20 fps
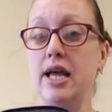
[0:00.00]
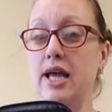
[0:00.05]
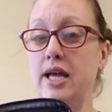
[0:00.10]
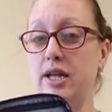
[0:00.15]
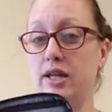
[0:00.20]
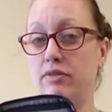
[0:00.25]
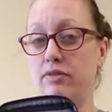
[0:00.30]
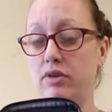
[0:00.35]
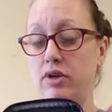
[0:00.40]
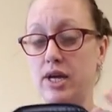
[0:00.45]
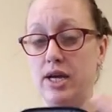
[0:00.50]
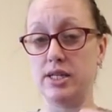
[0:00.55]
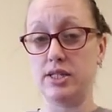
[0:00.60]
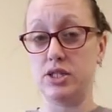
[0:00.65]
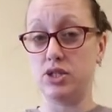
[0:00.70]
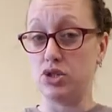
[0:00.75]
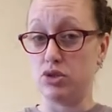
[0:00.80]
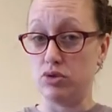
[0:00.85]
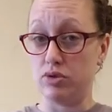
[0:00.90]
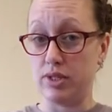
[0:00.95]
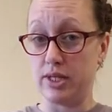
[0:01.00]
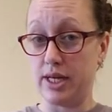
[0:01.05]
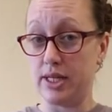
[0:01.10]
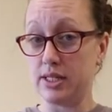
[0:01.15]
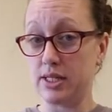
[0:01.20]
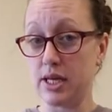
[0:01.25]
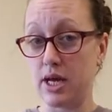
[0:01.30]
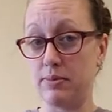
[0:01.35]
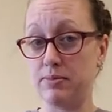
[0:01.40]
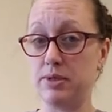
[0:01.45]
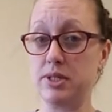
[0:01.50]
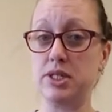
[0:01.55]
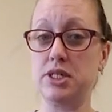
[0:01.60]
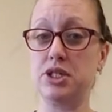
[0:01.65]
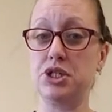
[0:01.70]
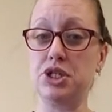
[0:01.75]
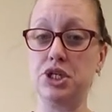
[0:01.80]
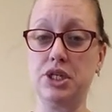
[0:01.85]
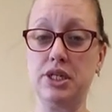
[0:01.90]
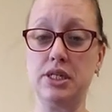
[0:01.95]
any of you guys that do dance
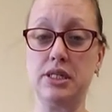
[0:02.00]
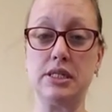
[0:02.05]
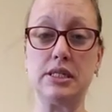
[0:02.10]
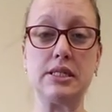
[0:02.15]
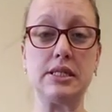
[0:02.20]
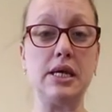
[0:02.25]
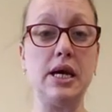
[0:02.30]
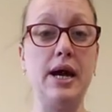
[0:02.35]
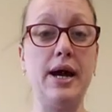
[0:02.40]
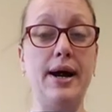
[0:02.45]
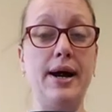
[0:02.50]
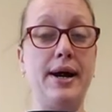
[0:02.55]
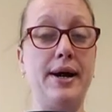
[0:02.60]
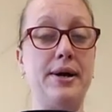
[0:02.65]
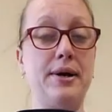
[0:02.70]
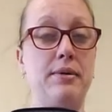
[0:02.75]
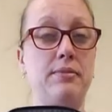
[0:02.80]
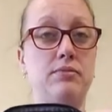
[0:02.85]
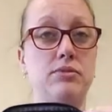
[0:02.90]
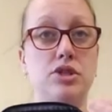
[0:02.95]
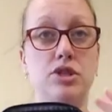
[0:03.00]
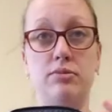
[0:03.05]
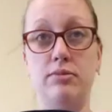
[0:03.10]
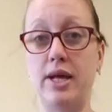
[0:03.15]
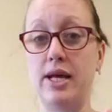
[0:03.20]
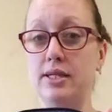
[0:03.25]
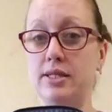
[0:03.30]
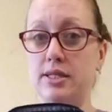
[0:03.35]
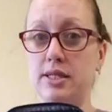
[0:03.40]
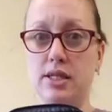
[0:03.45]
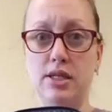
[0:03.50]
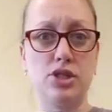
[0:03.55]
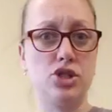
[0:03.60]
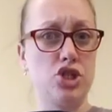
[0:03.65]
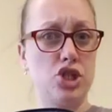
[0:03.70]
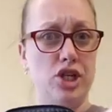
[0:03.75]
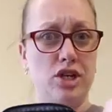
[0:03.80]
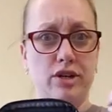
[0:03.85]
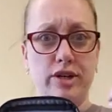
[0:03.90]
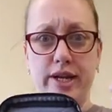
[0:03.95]
competitions, um, gymnastics,
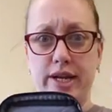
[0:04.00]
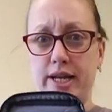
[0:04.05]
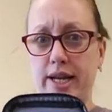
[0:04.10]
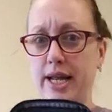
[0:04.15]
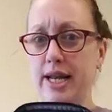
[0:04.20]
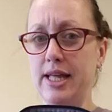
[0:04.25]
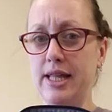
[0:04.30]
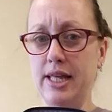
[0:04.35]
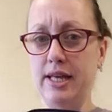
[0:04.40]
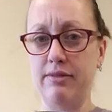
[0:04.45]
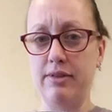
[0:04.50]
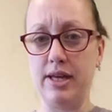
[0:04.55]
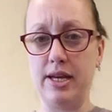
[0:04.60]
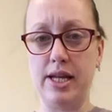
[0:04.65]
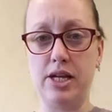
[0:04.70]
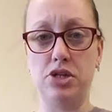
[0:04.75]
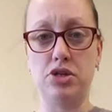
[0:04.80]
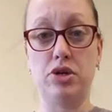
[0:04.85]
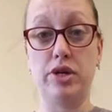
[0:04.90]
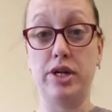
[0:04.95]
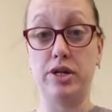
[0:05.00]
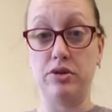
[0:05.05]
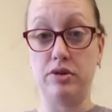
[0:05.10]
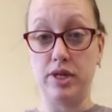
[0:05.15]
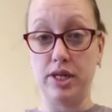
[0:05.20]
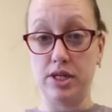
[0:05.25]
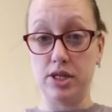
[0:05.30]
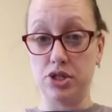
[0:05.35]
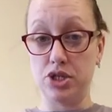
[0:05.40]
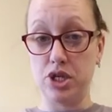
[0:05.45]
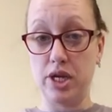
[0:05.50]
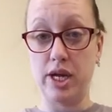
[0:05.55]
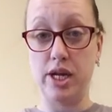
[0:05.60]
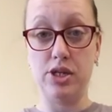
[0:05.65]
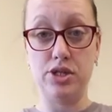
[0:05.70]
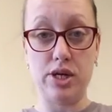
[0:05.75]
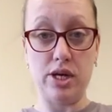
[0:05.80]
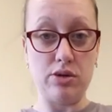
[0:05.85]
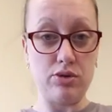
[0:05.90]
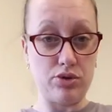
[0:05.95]
cheering, anything of that nature, and you need to
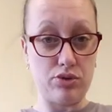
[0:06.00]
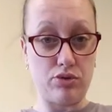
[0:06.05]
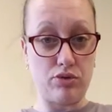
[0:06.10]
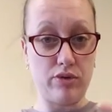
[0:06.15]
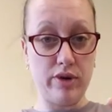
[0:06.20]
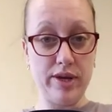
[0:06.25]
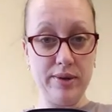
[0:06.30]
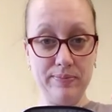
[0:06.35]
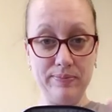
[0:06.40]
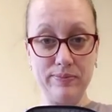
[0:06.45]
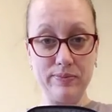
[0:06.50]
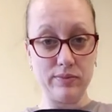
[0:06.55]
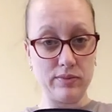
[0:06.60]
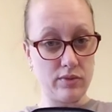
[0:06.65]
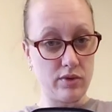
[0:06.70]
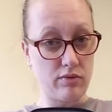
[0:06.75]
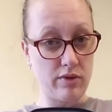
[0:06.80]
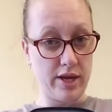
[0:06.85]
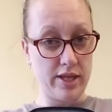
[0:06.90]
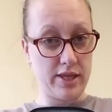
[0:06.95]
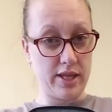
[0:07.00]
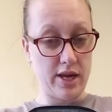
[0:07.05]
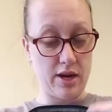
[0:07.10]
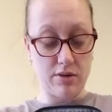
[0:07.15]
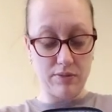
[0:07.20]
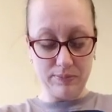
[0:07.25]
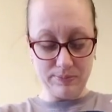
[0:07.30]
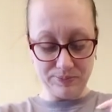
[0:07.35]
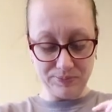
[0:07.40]
change out jewelry, right there.